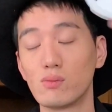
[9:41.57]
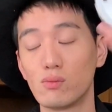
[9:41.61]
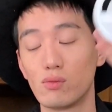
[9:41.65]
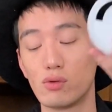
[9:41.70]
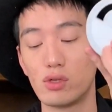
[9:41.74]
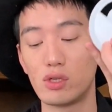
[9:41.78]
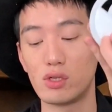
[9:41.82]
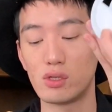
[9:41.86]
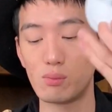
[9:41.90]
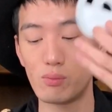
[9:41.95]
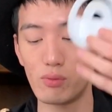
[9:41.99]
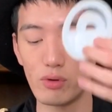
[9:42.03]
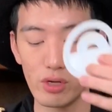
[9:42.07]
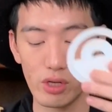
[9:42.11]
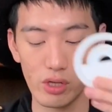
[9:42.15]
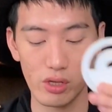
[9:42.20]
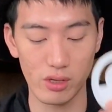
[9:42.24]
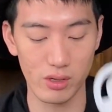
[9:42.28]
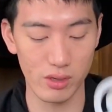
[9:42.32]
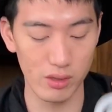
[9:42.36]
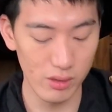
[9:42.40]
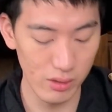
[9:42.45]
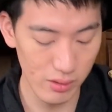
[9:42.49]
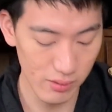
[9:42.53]
which is pretty
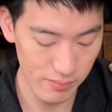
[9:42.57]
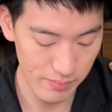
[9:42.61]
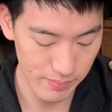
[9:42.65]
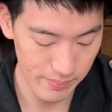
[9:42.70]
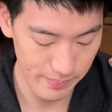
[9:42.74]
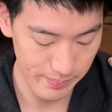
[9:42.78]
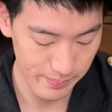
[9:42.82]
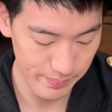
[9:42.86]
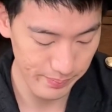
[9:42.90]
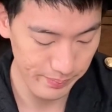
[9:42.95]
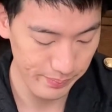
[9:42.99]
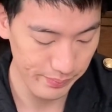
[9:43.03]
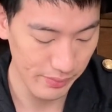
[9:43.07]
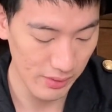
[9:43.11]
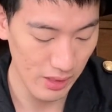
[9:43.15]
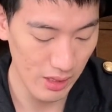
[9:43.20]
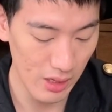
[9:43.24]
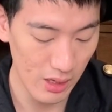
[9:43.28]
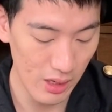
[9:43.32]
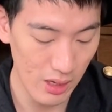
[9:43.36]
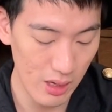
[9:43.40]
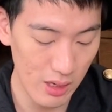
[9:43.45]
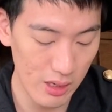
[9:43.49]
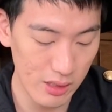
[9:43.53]
good.
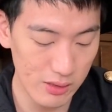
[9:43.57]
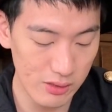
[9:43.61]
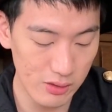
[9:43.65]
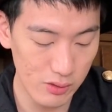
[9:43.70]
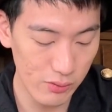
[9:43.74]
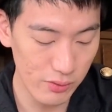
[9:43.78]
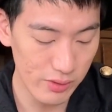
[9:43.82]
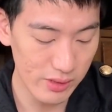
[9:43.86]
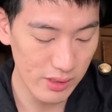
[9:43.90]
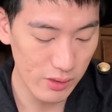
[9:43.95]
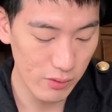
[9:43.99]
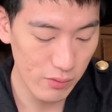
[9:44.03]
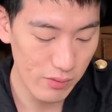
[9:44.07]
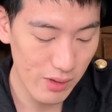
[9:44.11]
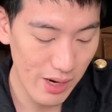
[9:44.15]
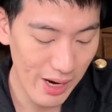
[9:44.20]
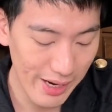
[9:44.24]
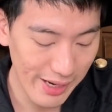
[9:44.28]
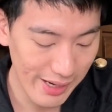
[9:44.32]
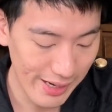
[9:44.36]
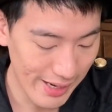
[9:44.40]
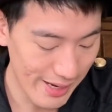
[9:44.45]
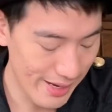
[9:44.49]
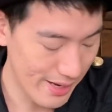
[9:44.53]
Squeeze it
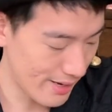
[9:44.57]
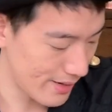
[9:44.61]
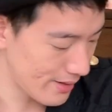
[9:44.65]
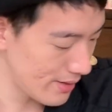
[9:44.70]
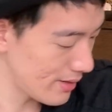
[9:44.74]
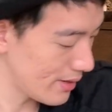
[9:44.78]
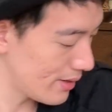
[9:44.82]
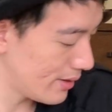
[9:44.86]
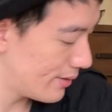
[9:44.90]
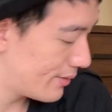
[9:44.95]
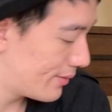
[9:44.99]
right in.